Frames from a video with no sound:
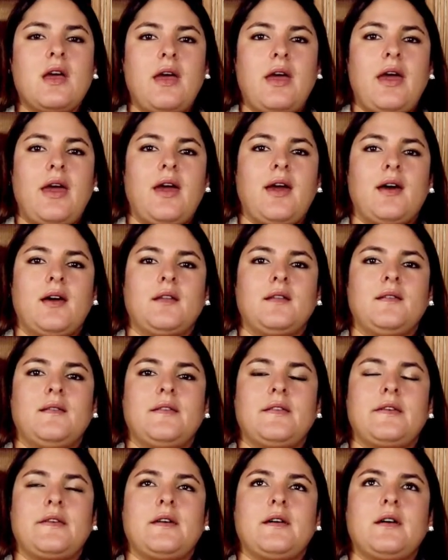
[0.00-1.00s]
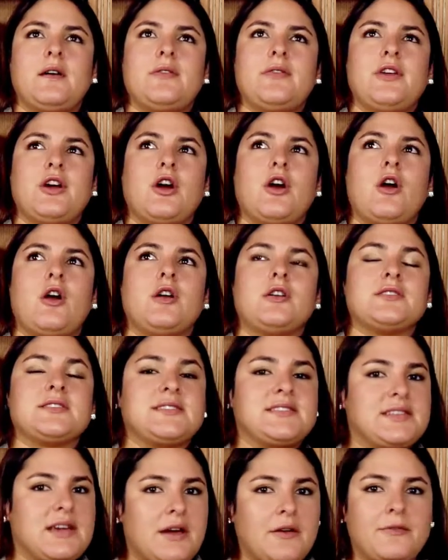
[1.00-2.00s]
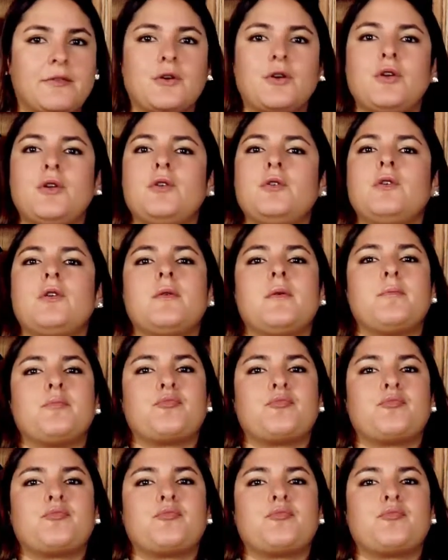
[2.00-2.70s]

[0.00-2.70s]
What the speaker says: And there are several